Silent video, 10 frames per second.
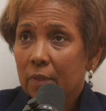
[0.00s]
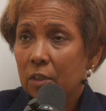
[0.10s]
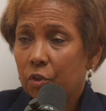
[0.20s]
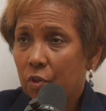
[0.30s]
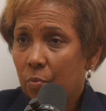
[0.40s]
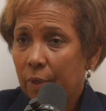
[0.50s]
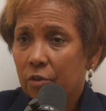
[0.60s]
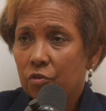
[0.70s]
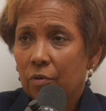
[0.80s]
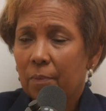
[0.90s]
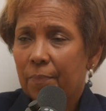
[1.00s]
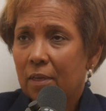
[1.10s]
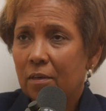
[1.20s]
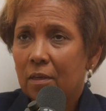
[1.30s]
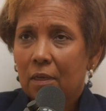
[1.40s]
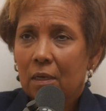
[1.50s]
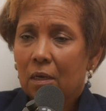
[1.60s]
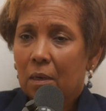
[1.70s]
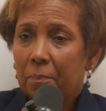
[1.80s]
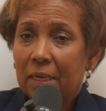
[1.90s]
a 2-week trip, and
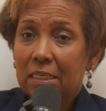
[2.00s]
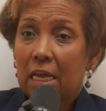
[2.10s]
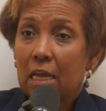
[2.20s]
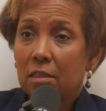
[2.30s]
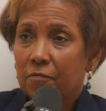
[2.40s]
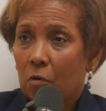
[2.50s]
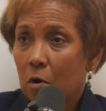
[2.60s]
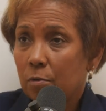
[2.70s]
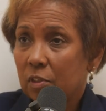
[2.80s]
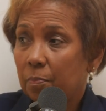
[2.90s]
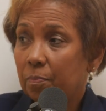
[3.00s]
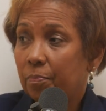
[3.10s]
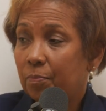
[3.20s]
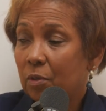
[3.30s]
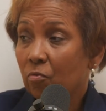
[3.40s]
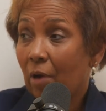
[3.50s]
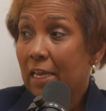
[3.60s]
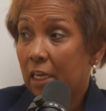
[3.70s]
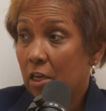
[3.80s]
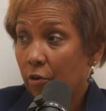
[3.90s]
a big day in the fall was
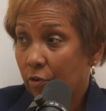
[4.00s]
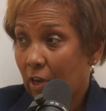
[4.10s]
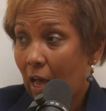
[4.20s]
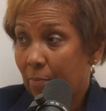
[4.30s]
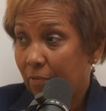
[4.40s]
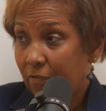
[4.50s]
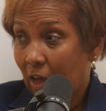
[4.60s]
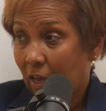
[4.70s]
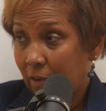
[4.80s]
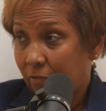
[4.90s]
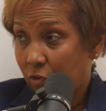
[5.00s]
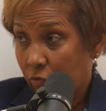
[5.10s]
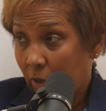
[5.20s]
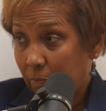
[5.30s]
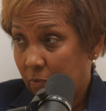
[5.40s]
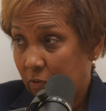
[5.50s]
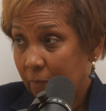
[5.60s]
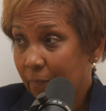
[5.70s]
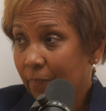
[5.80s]
ranking your top 5 trips,